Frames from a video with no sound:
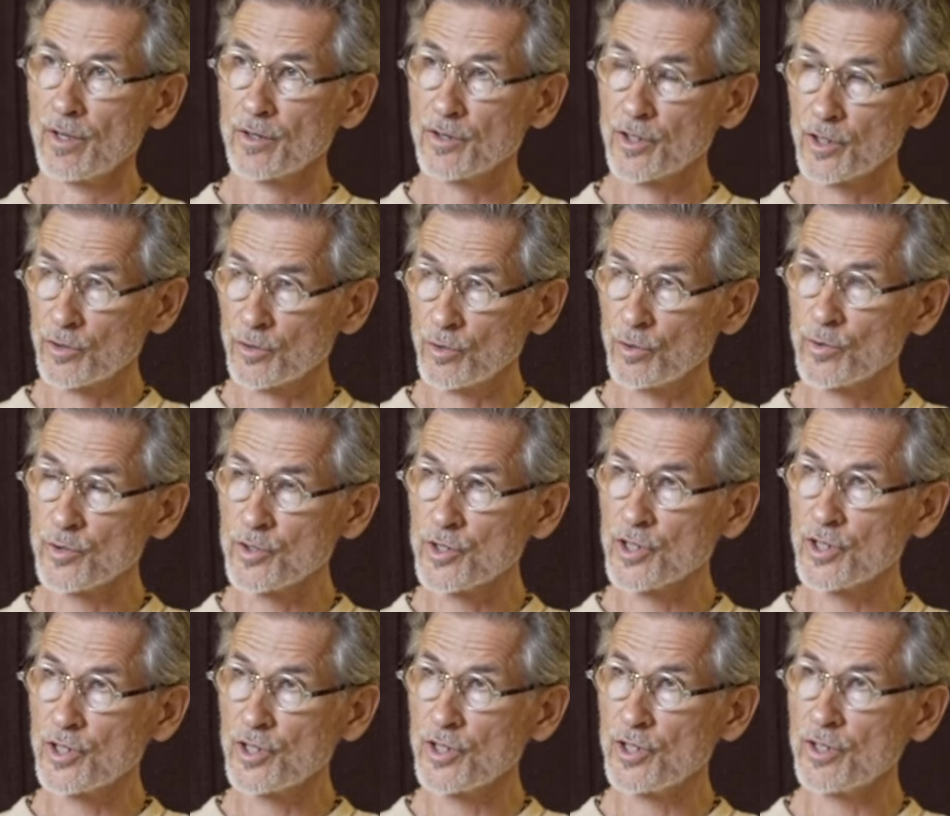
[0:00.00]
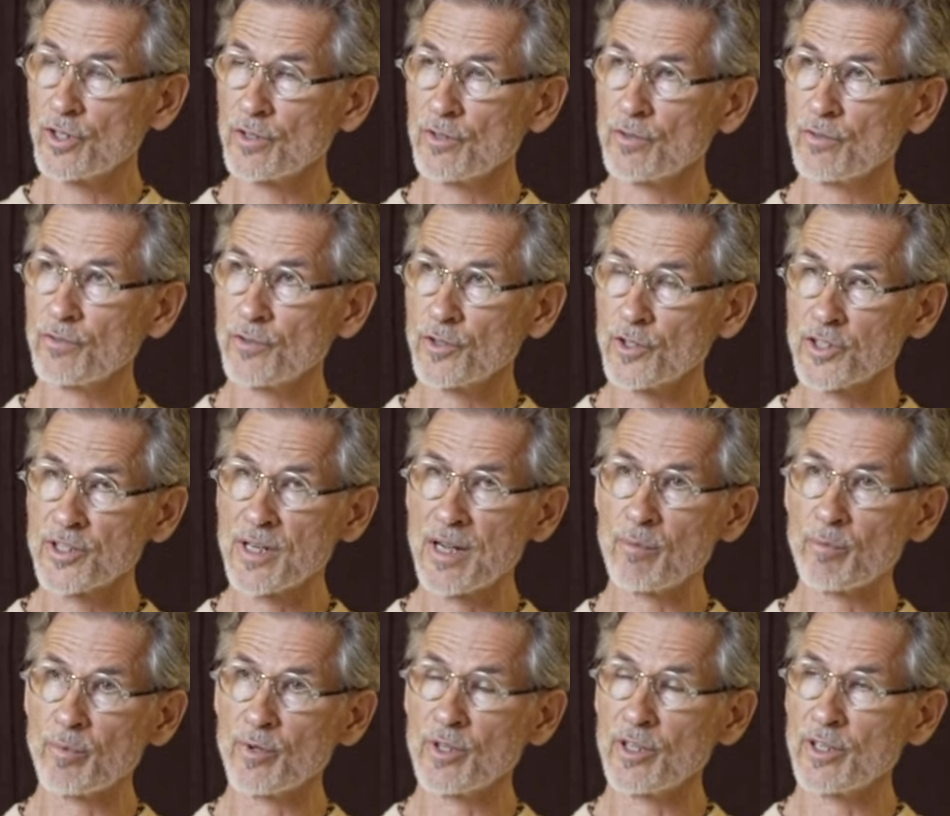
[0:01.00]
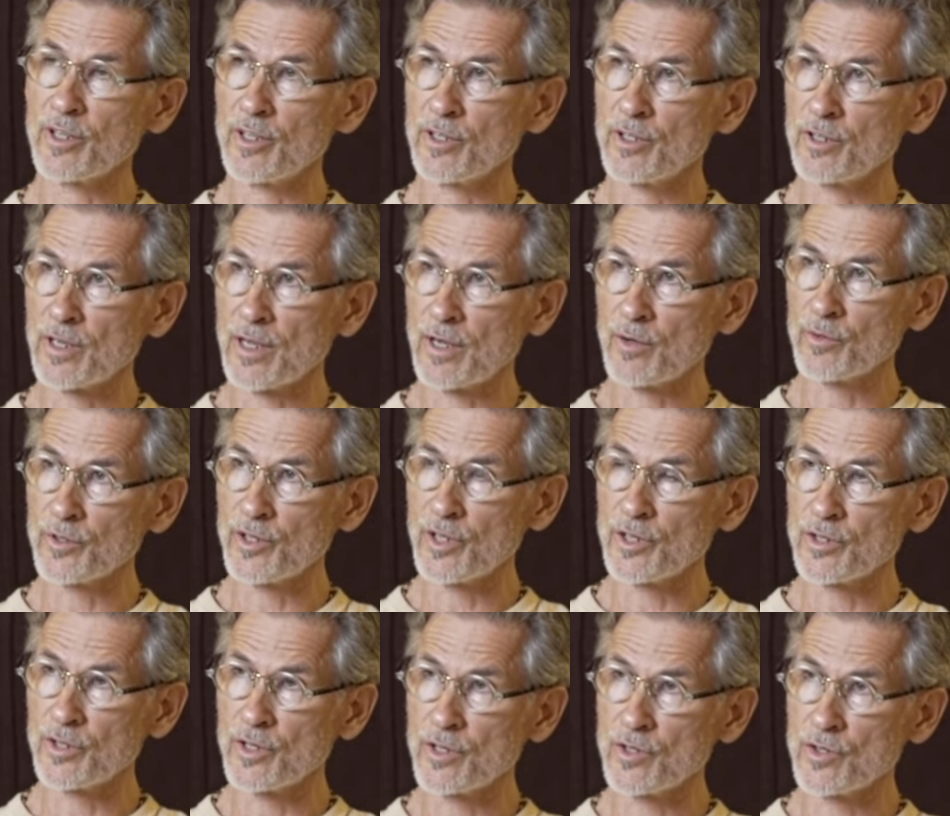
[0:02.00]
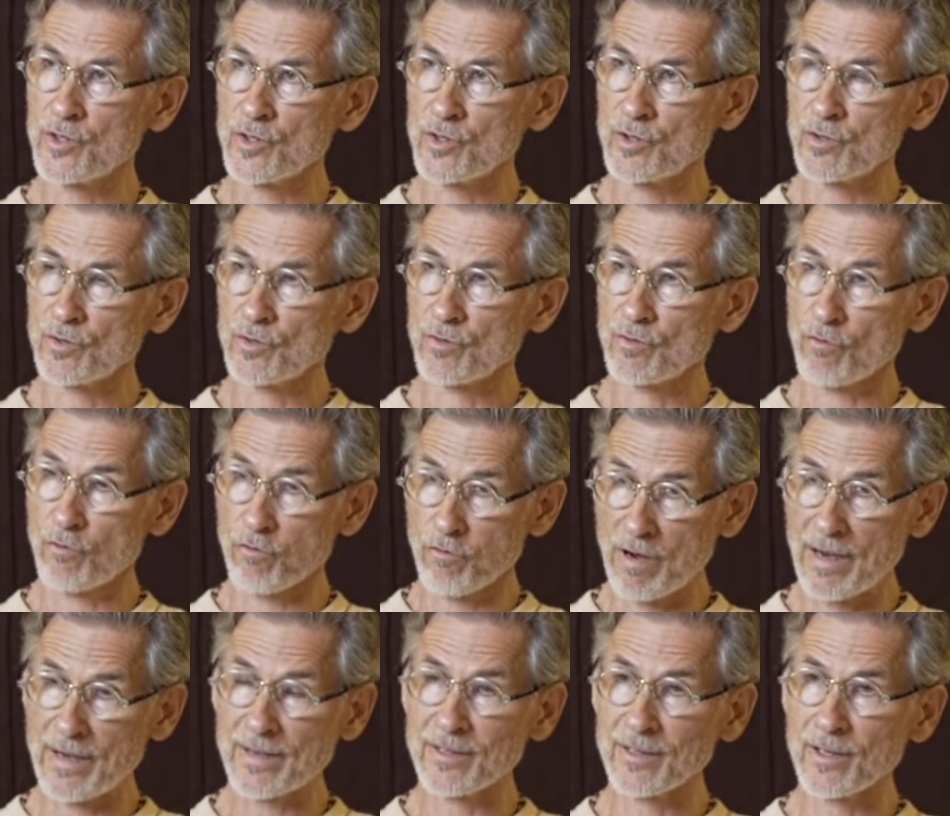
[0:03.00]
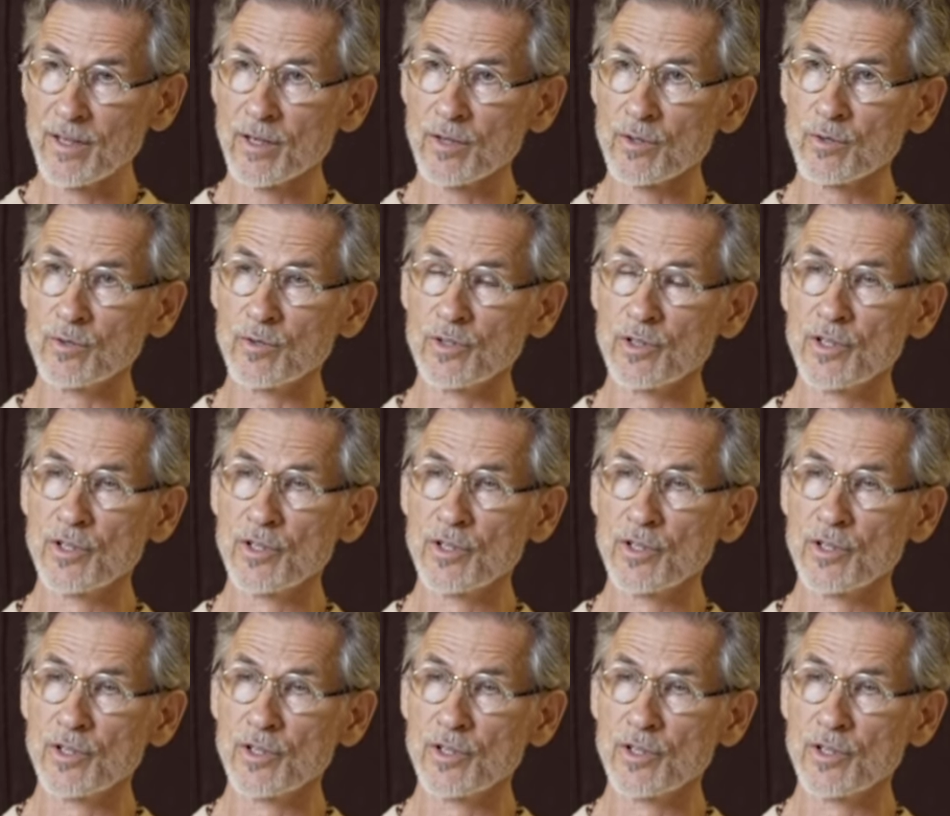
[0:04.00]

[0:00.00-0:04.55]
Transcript: Technology here, for example, in our day and age, right now,